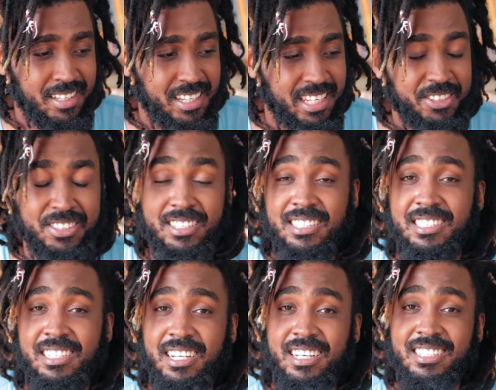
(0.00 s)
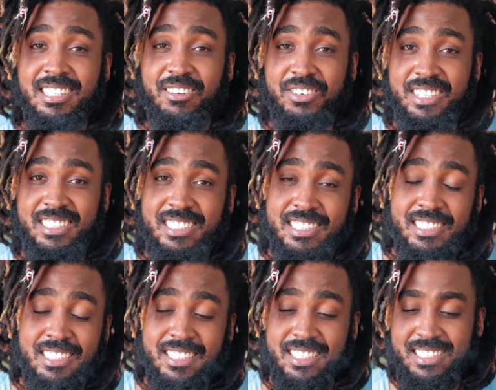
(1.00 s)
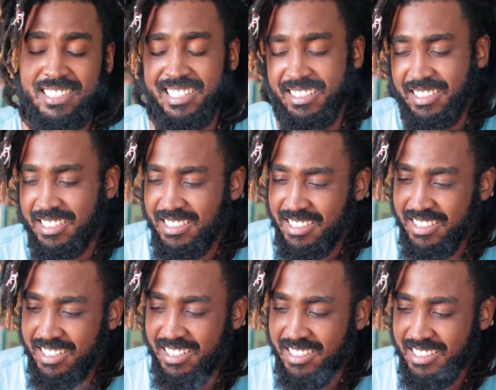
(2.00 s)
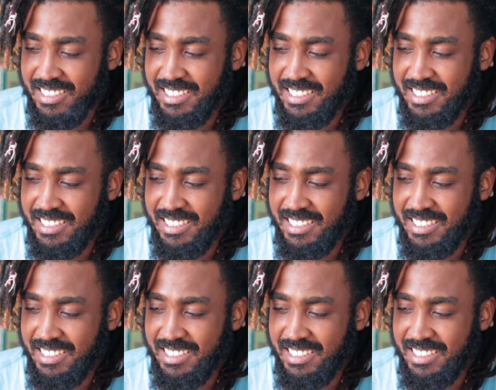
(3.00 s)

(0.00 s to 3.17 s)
egotistical as ever. Is he egotistical?